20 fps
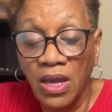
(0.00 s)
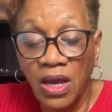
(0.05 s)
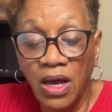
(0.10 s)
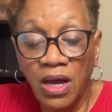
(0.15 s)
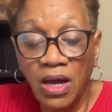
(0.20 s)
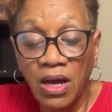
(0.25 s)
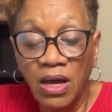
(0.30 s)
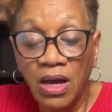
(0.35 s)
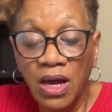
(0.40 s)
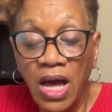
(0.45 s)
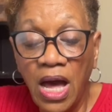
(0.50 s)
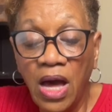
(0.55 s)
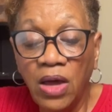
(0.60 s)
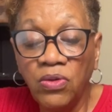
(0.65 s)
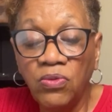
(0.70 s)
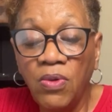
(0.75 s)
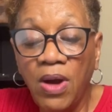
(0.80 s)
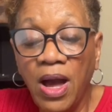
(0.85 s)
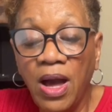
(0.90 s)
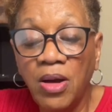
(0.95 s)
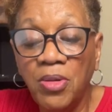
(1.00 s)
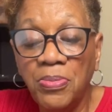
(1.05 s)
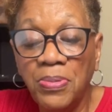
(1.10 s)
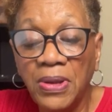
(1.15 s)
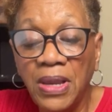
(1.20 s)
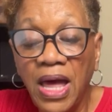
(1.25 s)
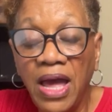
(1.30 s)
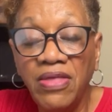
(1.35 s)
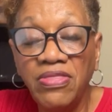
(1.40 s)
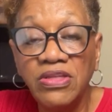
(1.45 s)
How do I
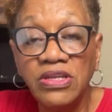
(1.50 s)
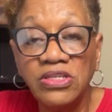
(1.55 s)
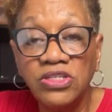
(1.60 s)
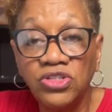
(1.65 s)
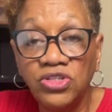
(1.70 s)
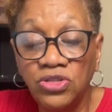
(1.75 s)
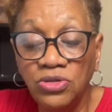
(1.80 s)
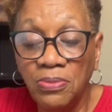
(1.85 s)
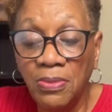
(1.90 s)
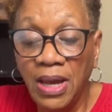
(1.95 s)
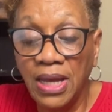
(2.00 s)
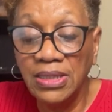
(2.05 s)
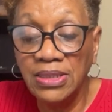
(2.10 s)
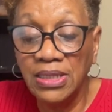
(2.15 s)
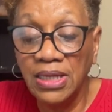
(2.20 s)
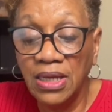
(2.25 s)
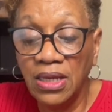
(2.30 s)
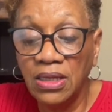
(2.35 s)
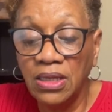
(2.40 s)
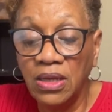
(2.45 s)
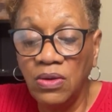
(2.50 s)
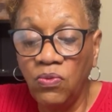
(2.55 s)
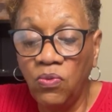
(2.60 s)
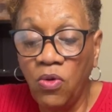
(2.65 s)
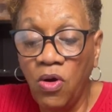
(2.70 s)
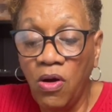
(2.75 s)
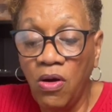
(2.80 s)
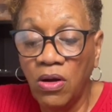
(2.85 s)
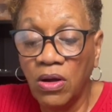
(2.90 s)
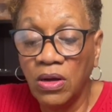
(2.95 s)
apply this to my daily
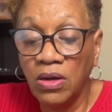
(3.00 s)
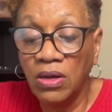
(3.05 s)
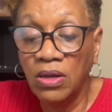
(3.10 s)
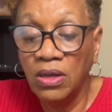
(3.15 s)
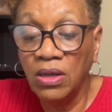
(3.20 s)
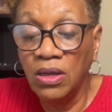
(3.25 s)
walk?